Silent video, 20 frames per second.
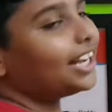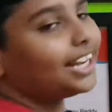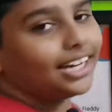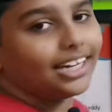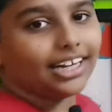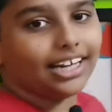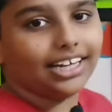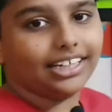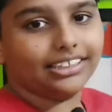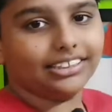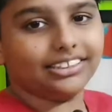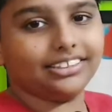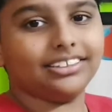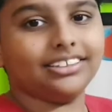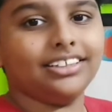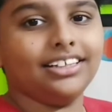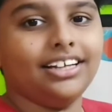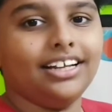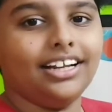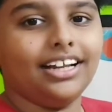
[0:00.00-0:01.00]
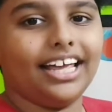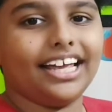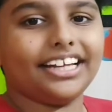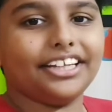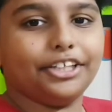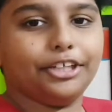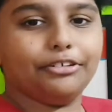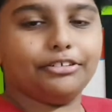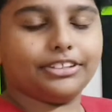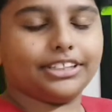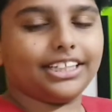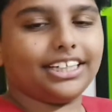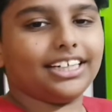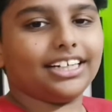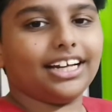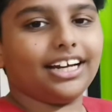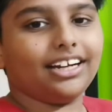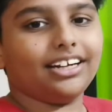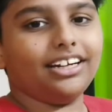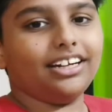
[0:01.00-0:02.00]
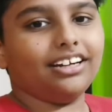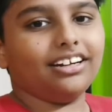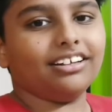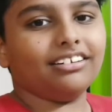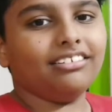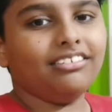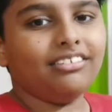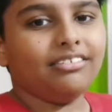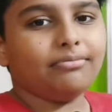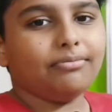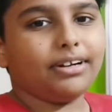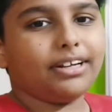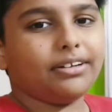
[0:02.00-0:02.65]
islands like New Zealand. But